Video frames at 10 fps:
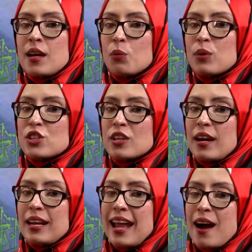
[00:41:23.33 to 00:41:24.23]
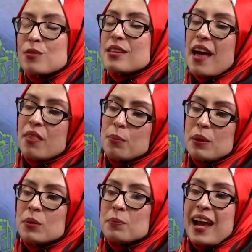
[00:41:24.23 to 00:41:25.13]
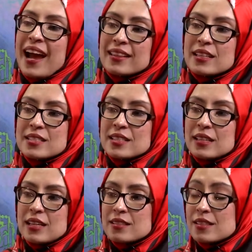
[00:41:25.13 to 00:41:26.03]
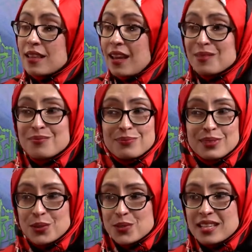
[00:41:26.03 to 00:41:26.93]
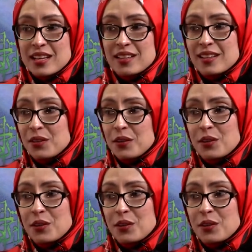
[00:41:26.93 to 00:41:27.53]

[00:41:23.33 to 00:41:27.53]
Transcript: which allows other people behind these screens then because they're you, mm.